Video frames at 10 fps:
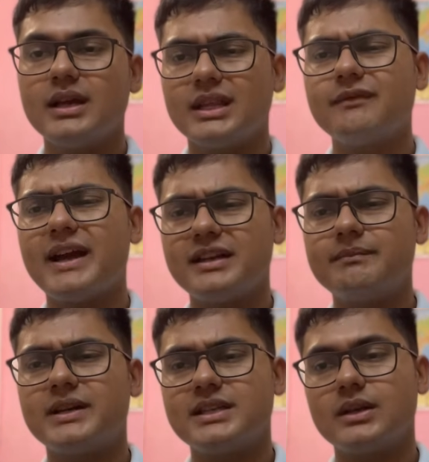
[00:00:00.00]
they find it
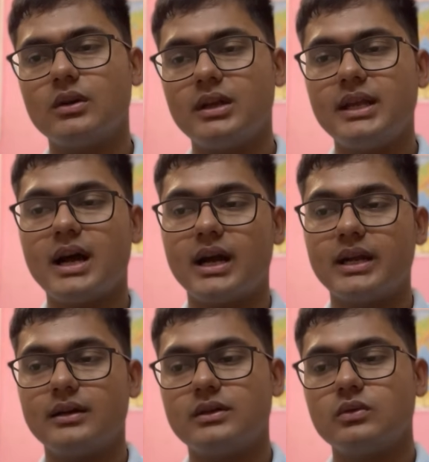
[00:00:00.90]
particularly
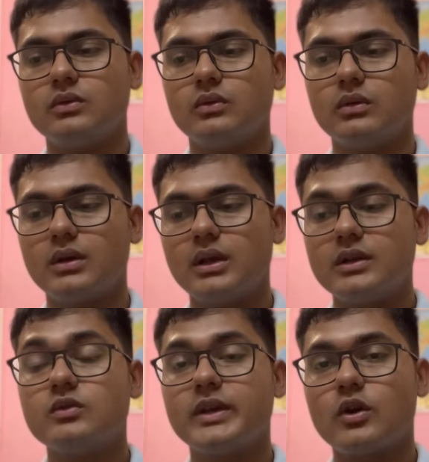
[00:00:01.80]
harder to
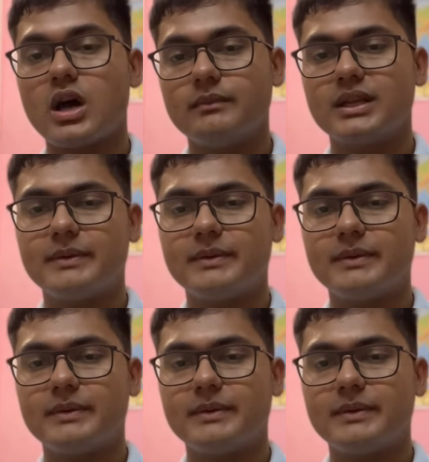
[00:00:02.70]
do economics.